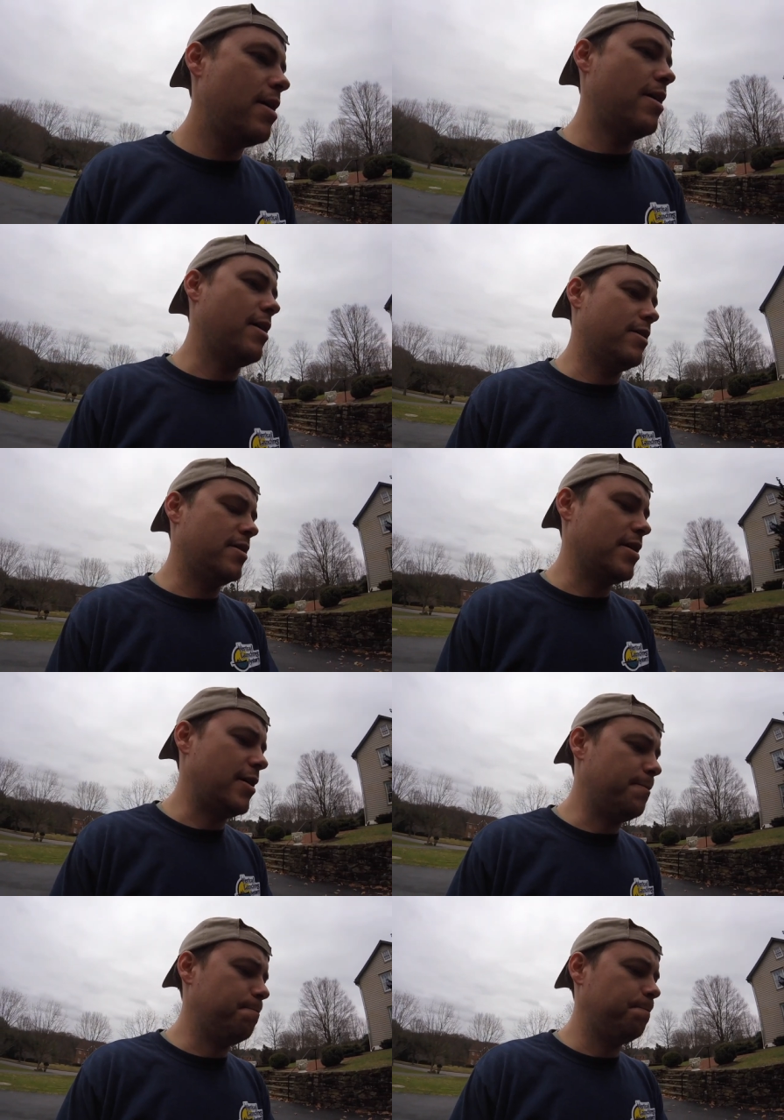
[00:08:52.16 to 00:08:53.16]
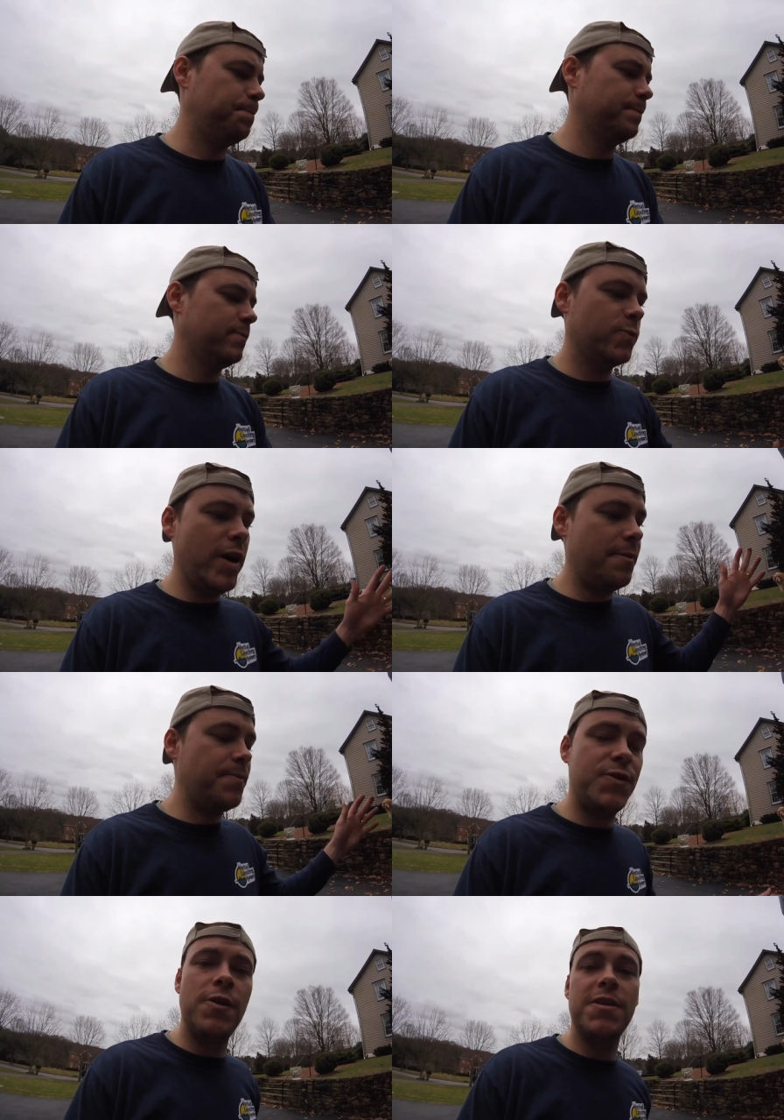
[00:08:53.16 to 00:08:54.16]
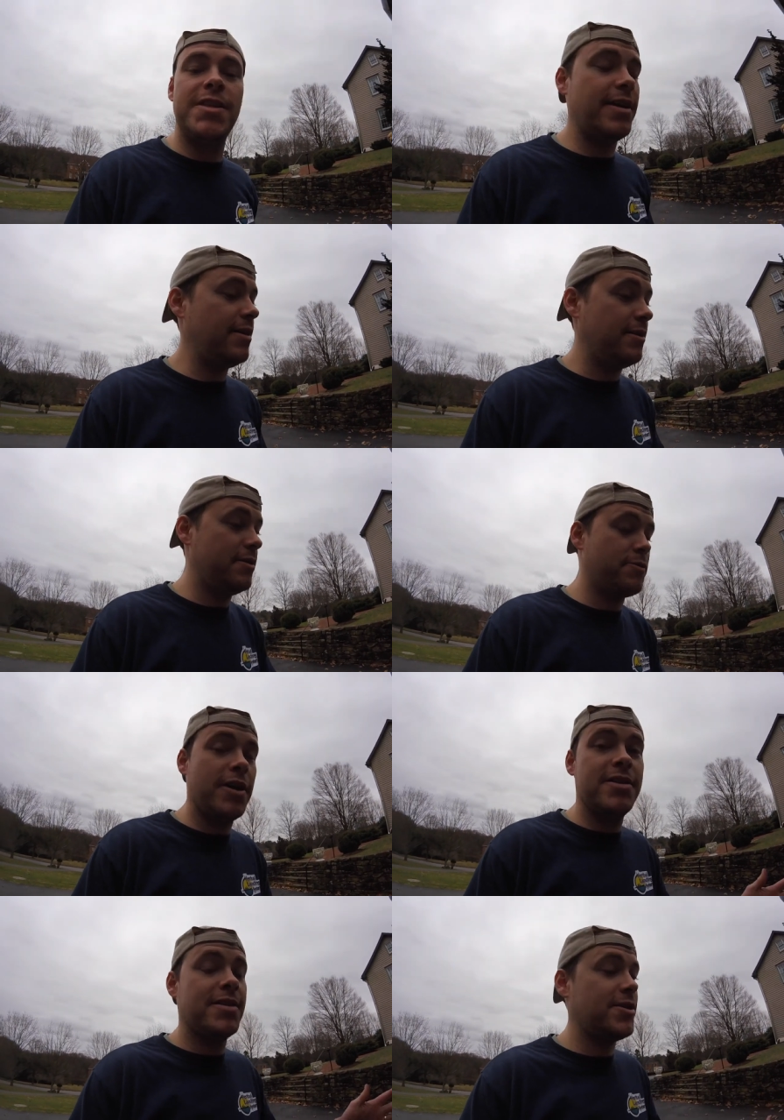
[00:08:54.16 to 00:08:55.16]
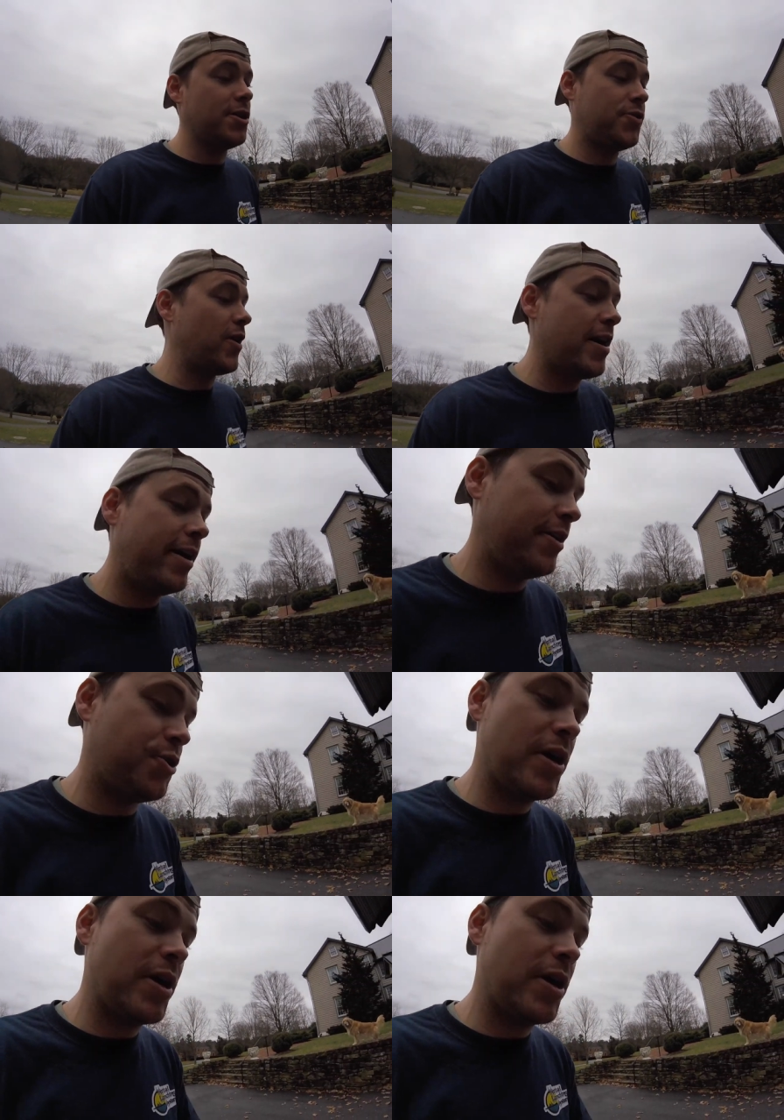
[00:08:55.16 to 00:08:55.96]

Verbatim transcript: And, um, right, so you can see it, it runs and starts fine, it